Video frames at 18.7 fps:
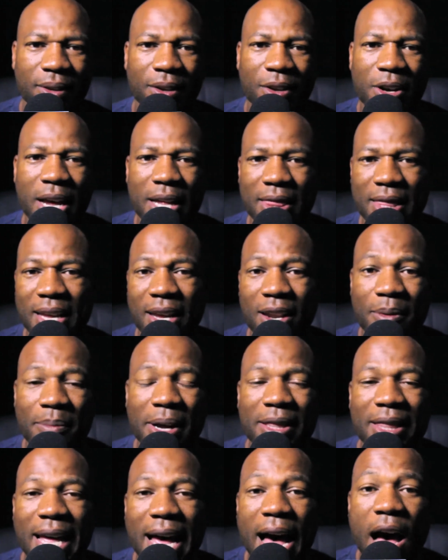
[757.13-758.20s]
You're not thinking
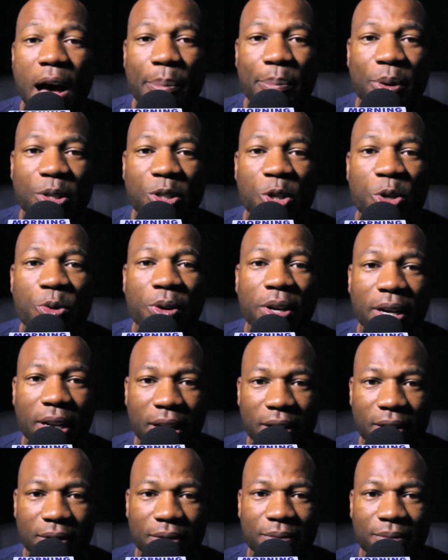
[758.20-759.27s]
about the
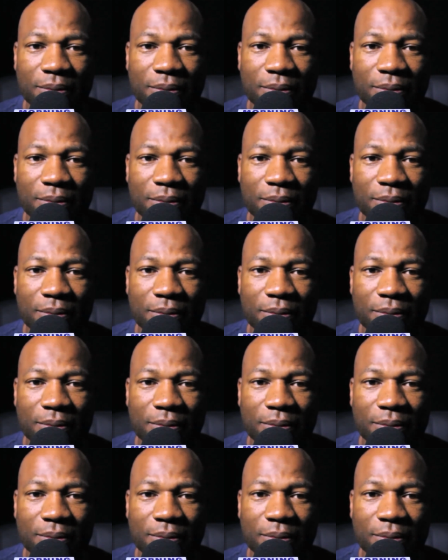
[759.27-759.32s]
opportunity,